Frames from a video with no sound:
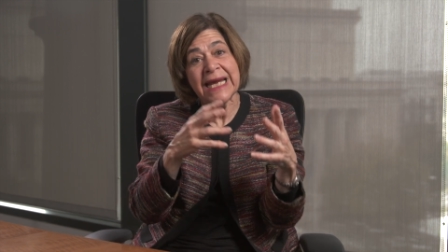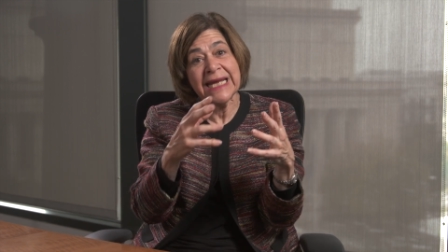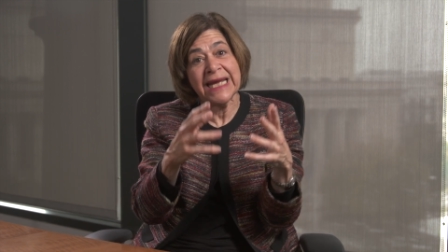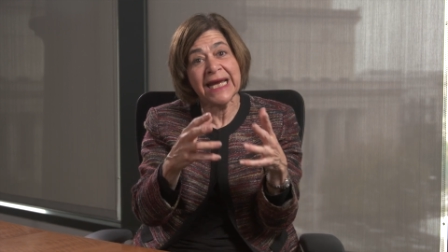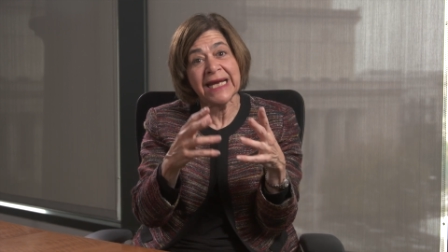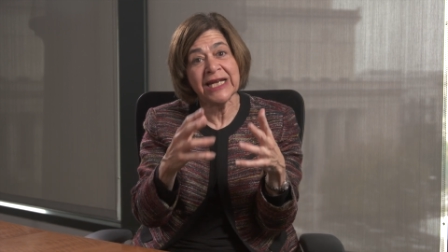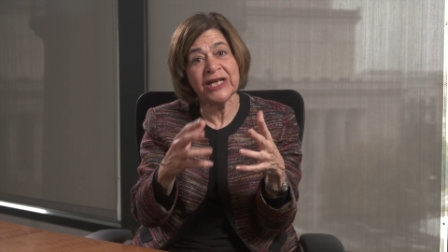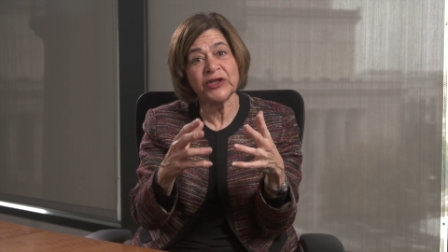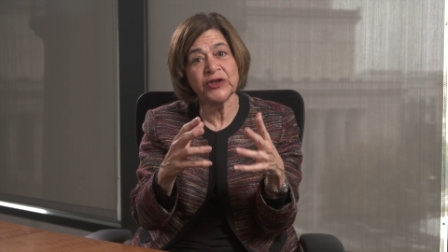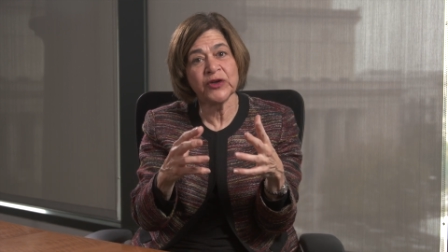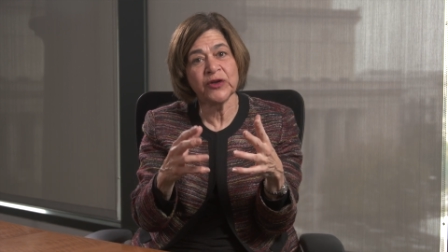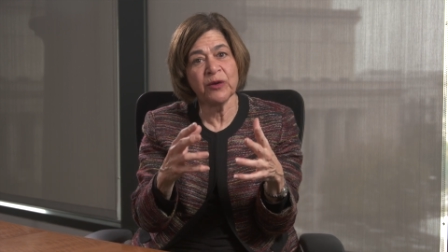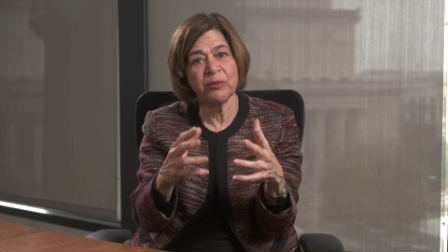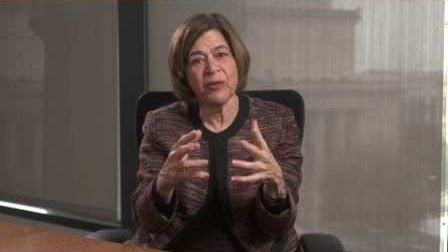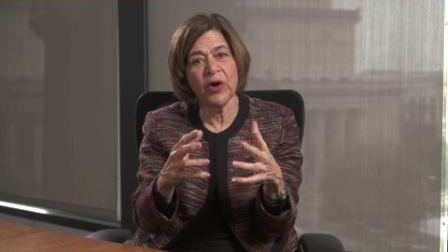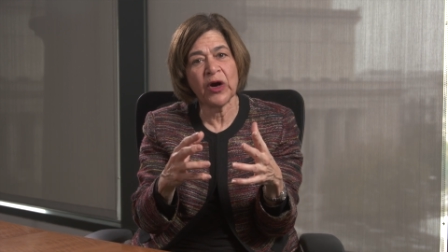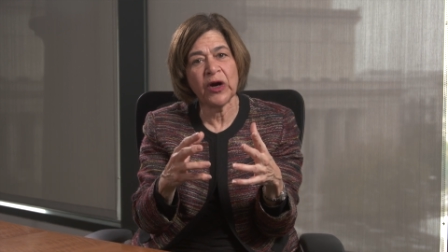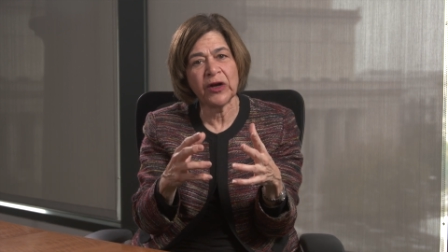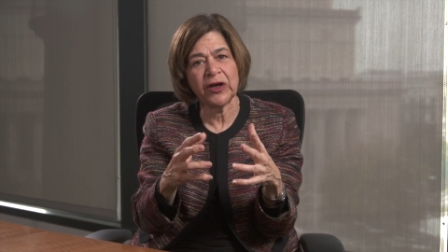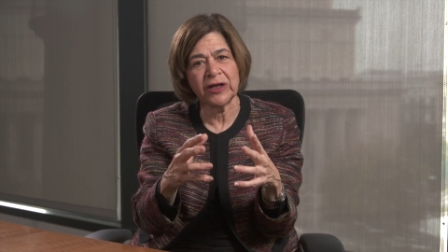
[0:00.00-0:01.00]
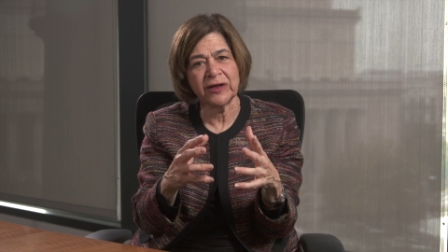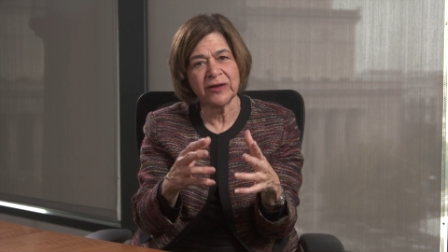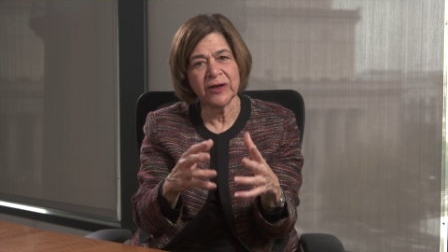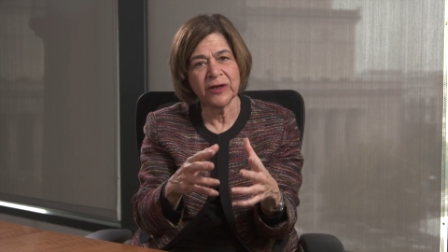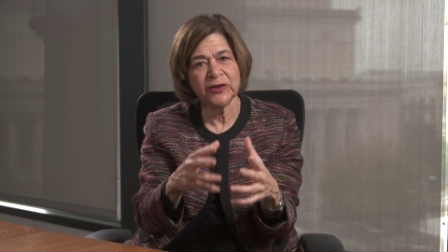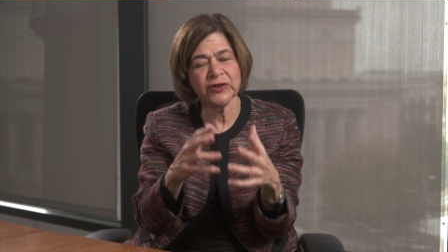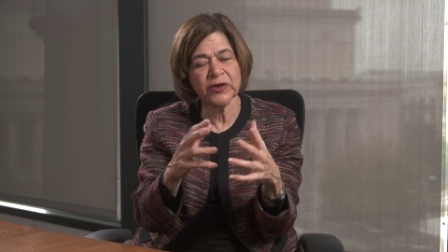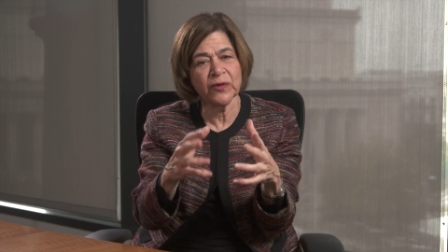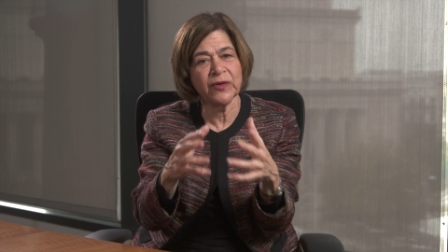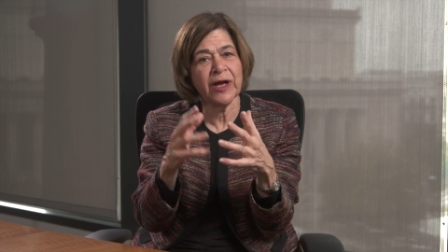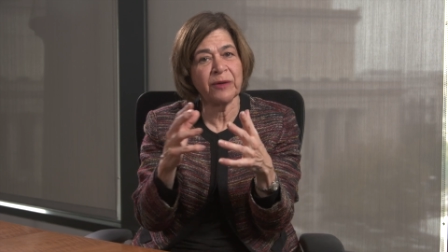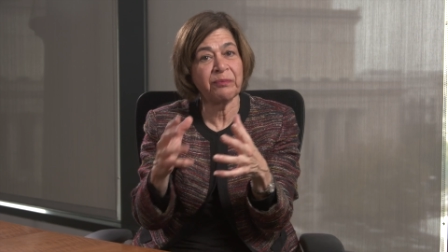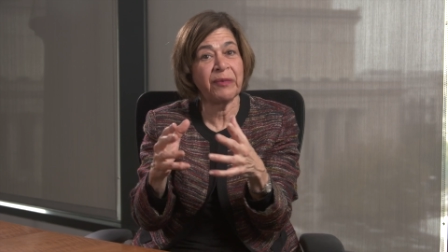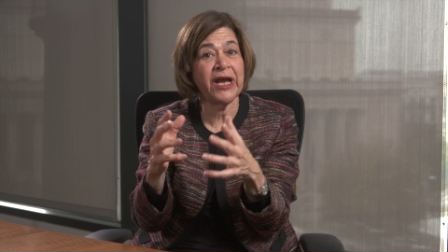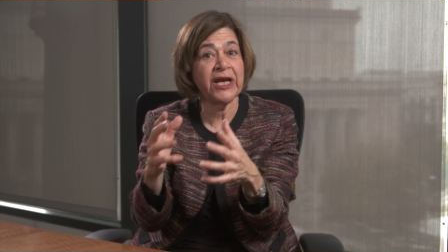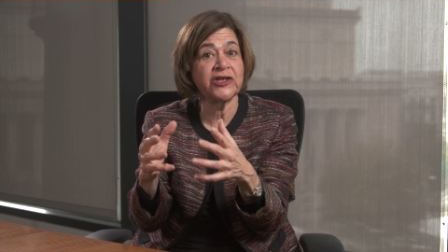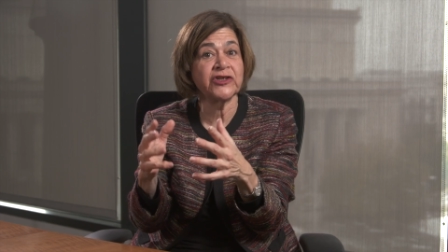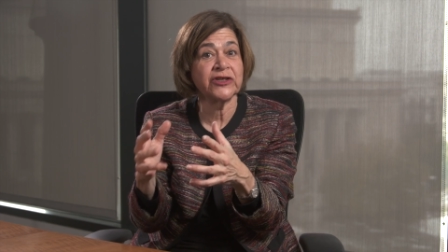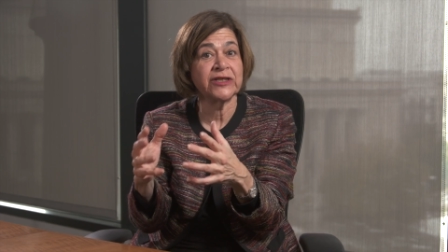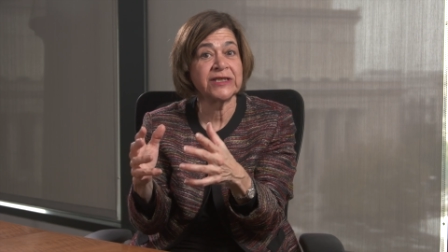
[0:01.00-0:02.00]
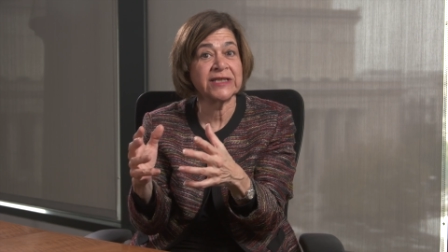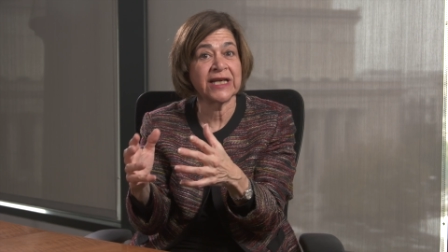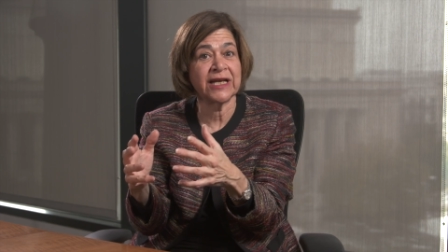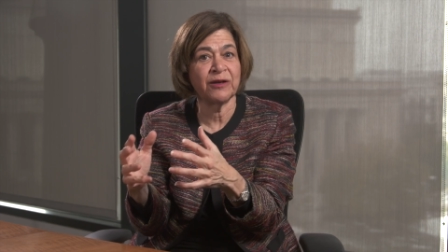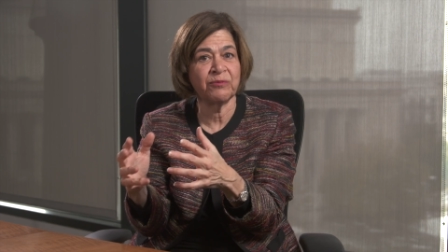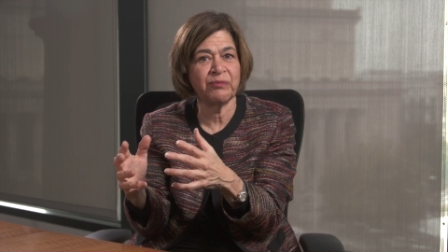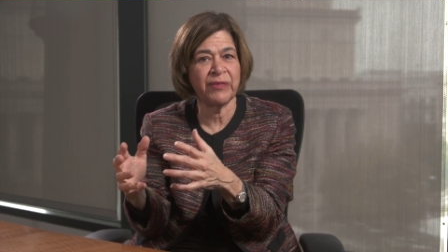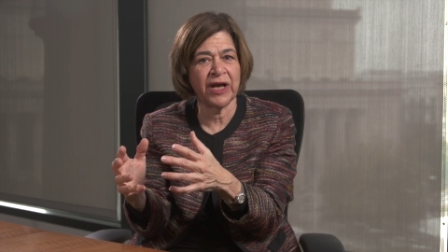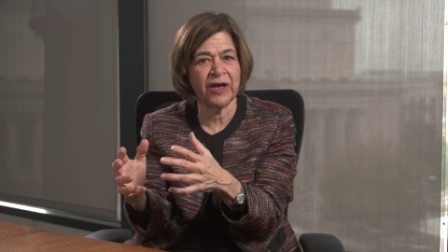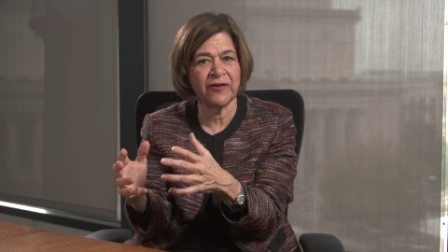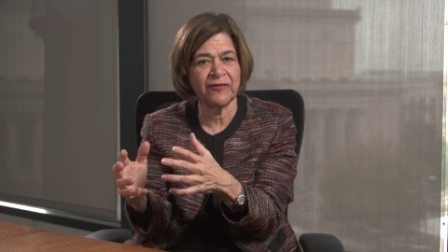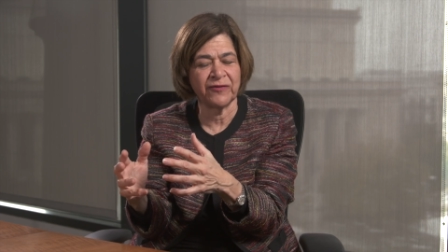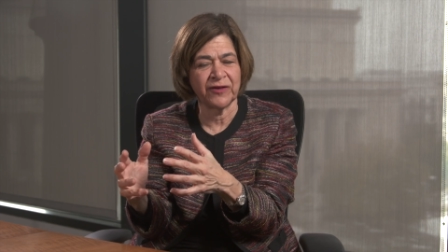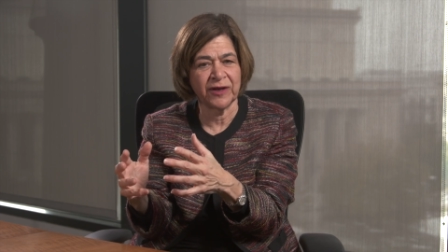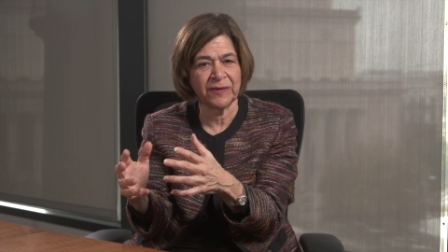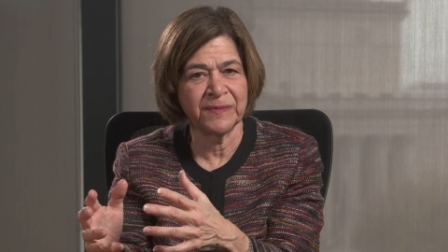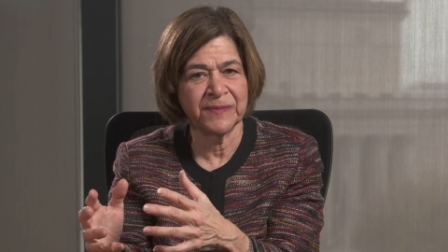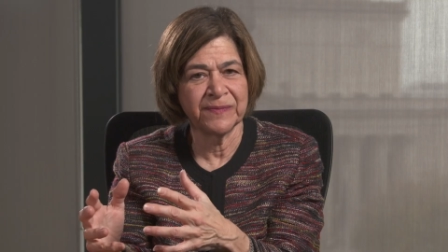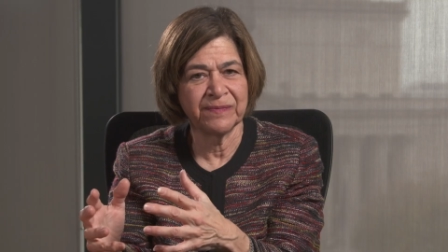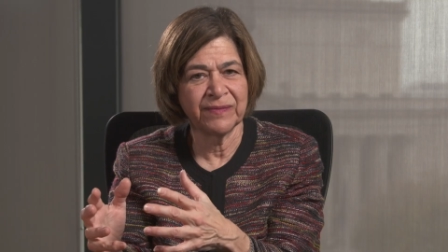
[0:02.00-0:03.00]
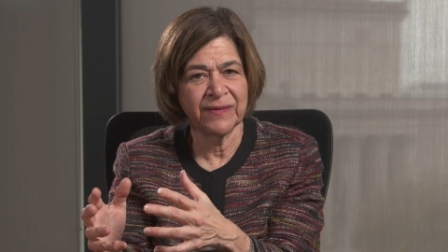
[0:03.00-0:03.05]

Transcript: get into the market so that patients can benefit.